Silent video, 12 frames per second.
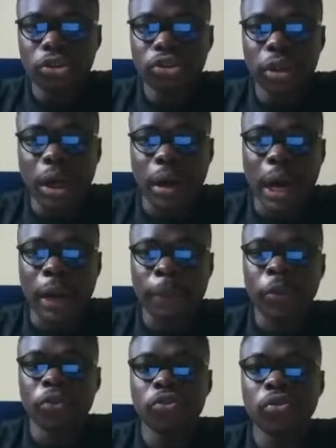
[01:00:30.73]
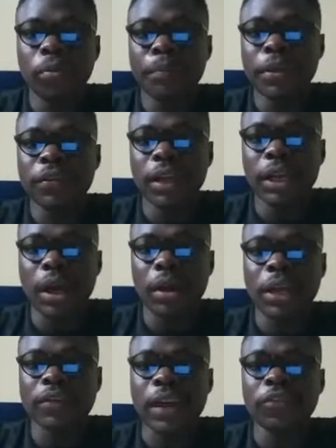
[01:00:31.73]
So now, right? So basically now,
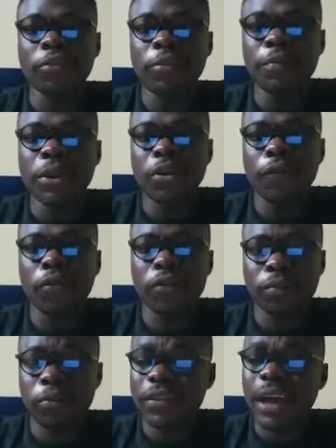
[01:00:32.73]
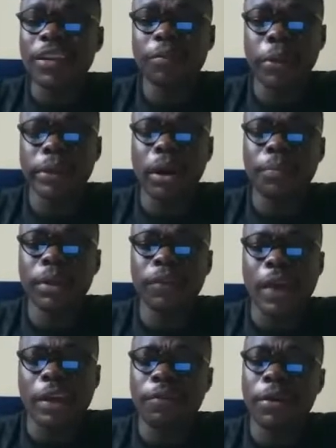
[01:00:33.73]
let's assume you've made your first, because at this point, I
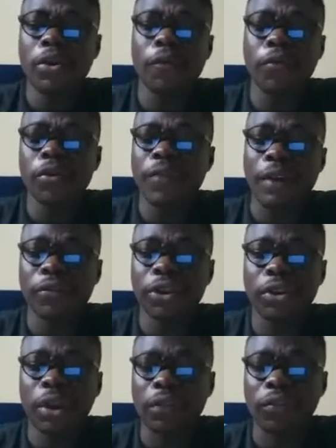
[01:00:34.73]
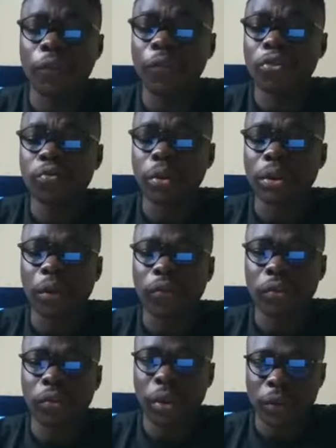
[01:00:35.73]
believe that if you made your first $500 or your first
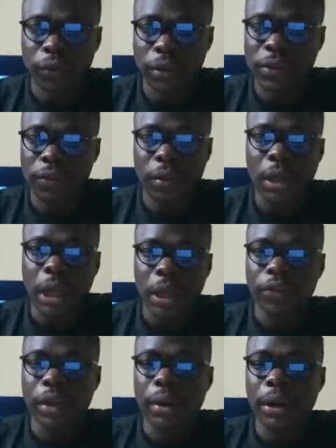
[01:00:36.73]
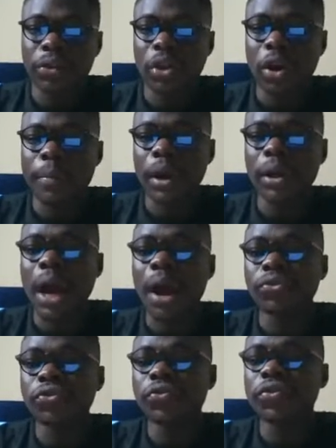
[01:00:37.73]
$1,000, easy. So now I'm going to talk about
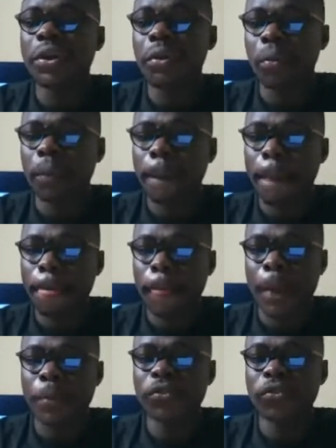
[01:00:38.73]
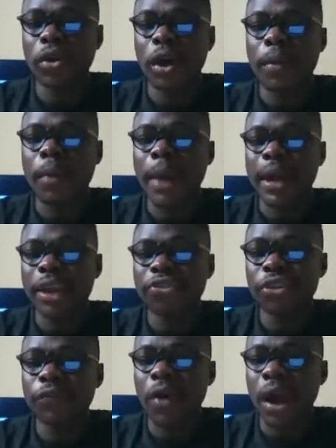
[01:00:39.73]
how to scale. I'm going to talk about
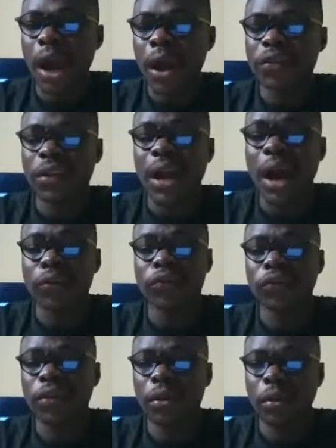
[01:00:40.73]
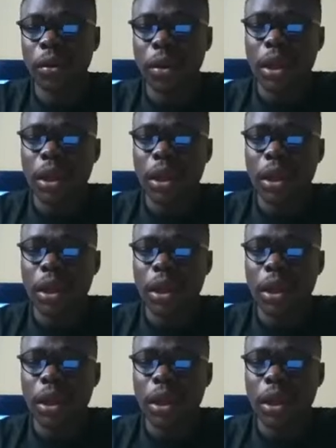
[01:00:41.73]
market trade for accounts and how to scale.